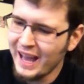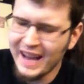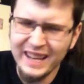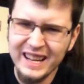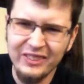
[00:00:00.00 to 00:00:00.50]

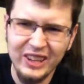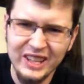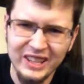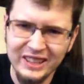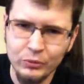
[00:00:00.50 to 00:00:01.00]
I didn't have
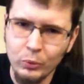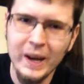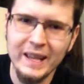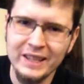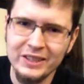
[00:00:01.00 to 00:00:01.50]
any
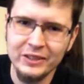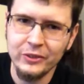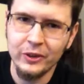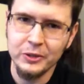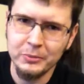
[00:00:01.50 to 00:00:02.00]
range as
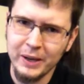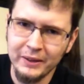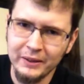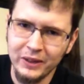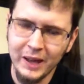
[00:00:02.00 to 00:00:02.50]
far as
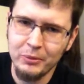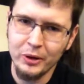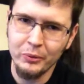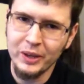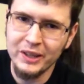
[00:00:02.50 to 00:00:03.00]
my
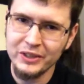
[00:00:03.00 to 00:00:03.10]
library went.